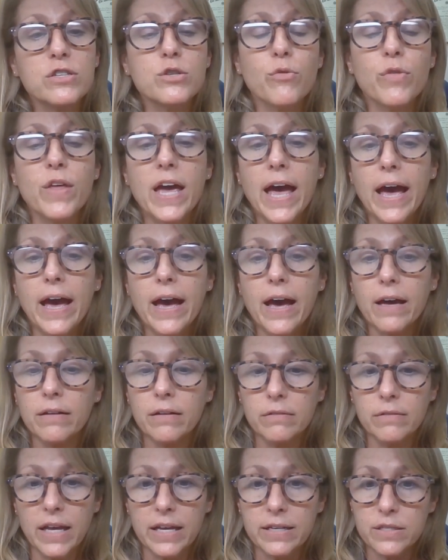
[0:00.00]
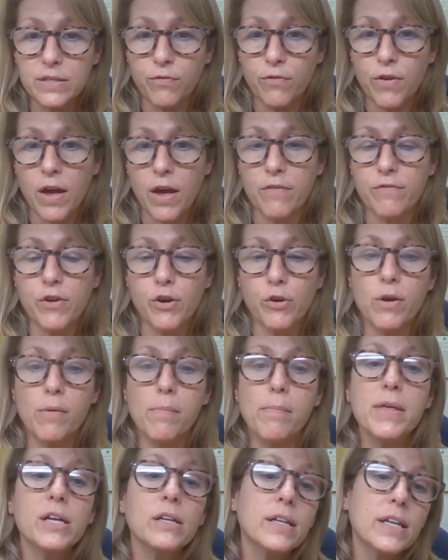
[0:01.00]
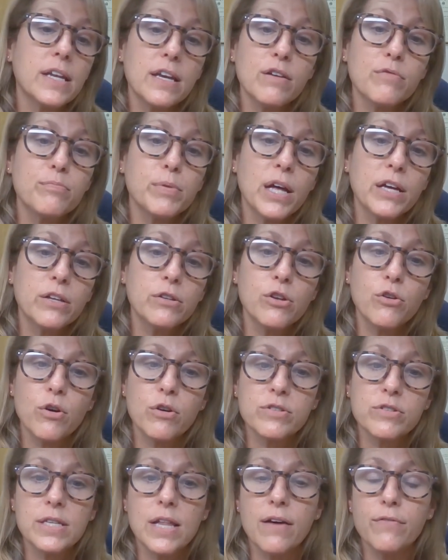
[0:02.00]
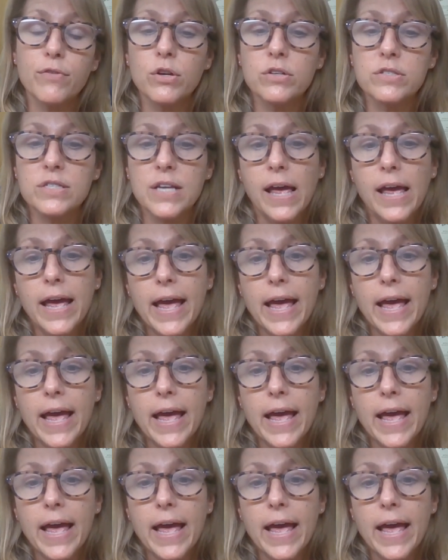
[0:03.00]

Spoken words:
so they had less variability of blood glucose levels,